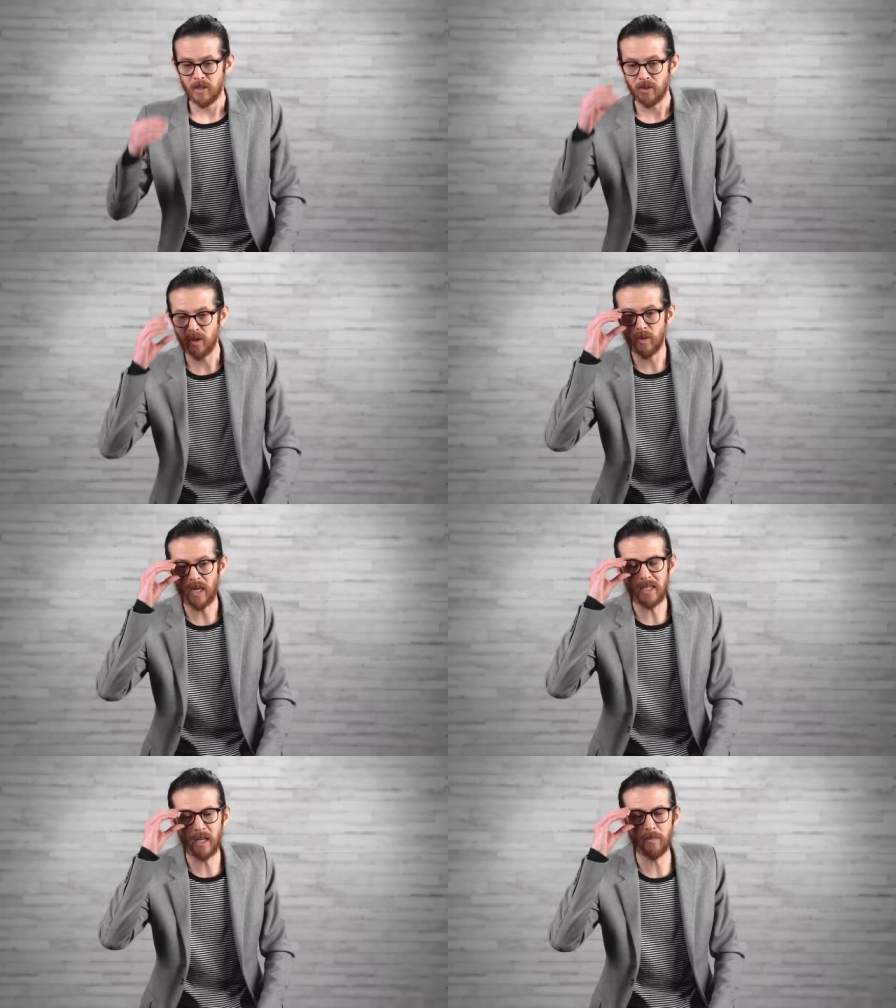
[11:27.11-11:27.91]
So when
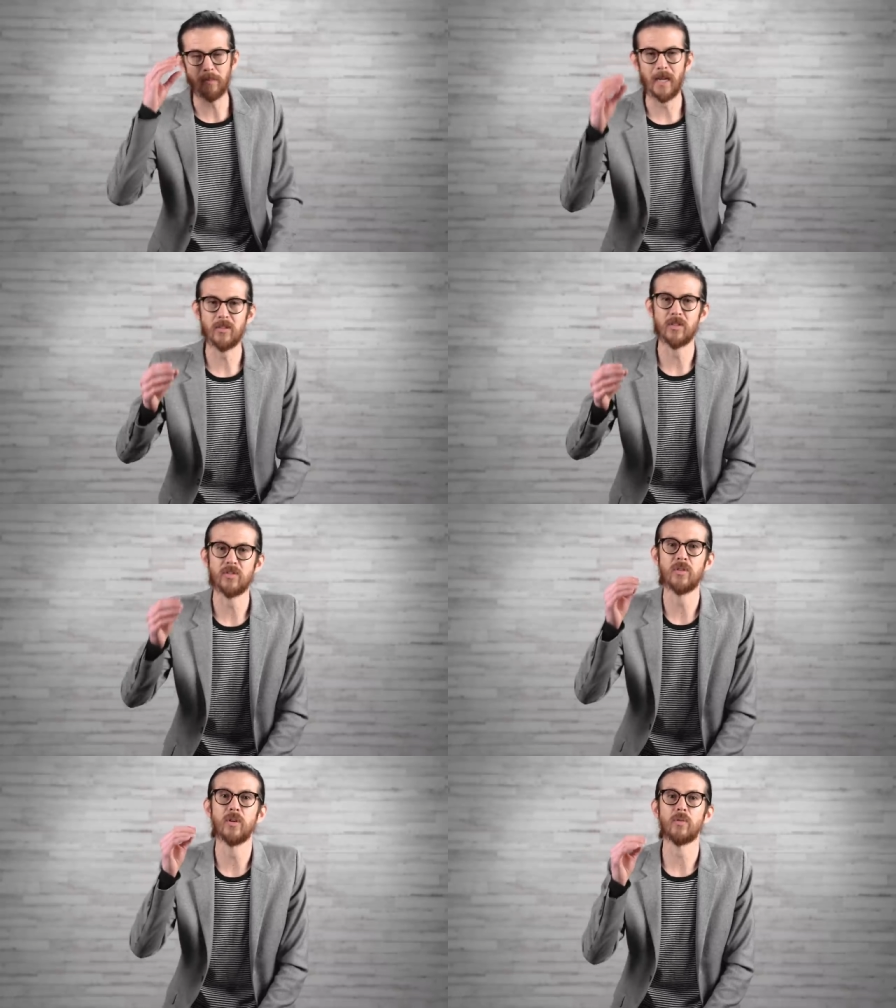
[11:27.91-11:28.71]
I tell my patients
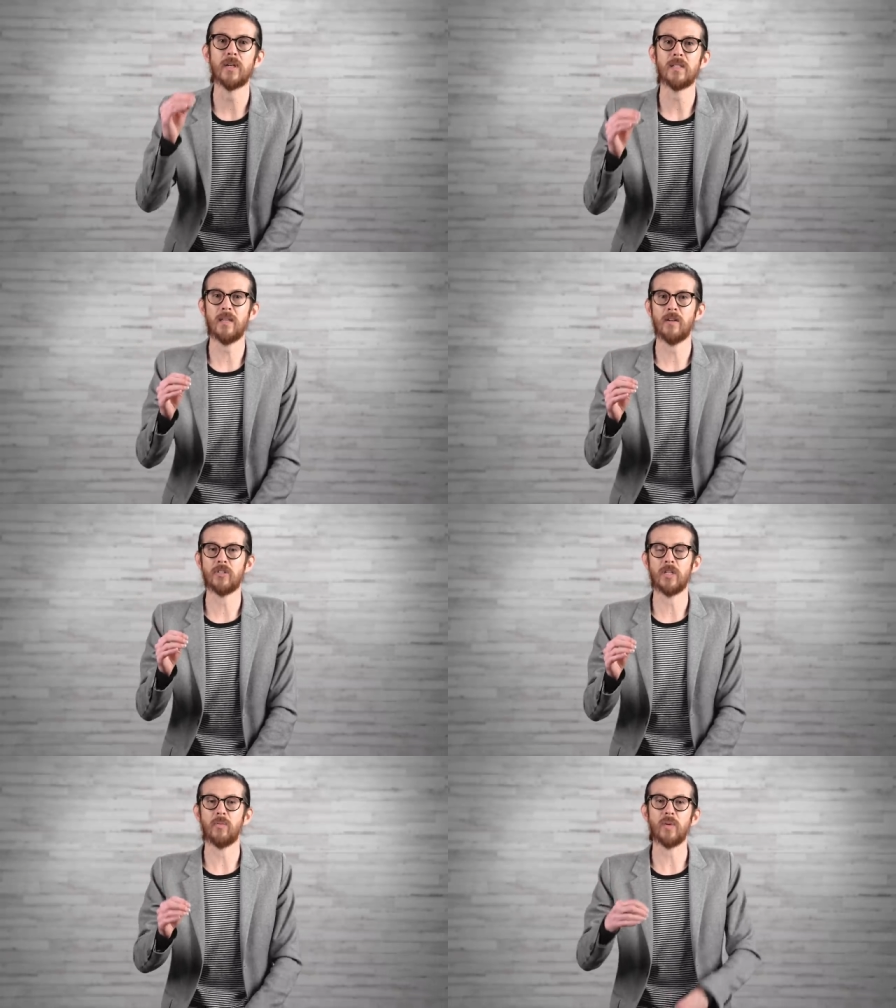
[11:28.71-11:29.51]
to increase
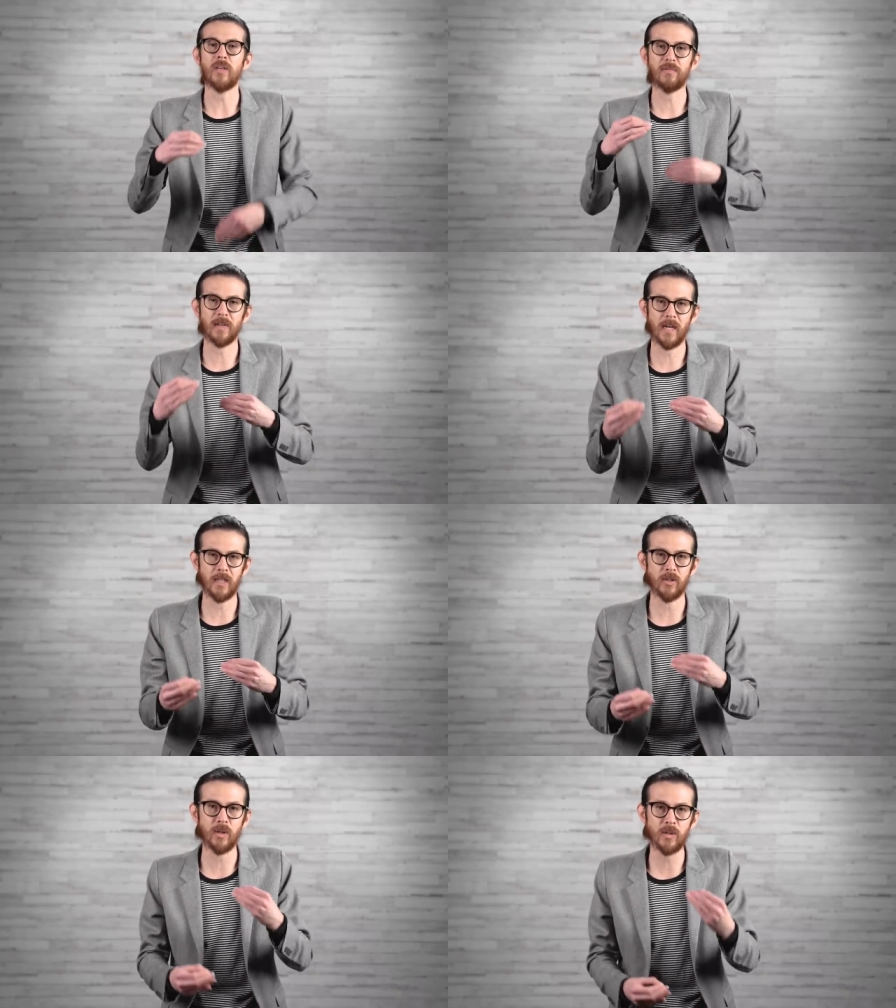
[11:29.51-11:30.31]
energy, we
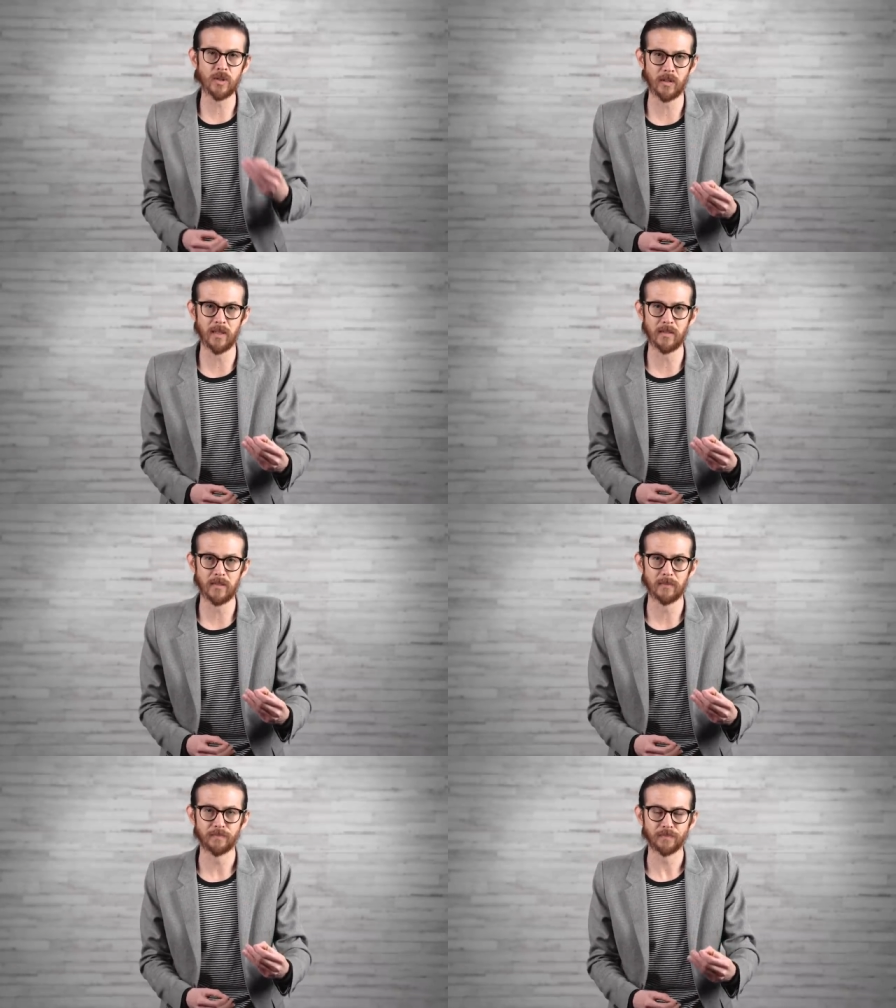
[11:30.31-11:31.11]
find nutrients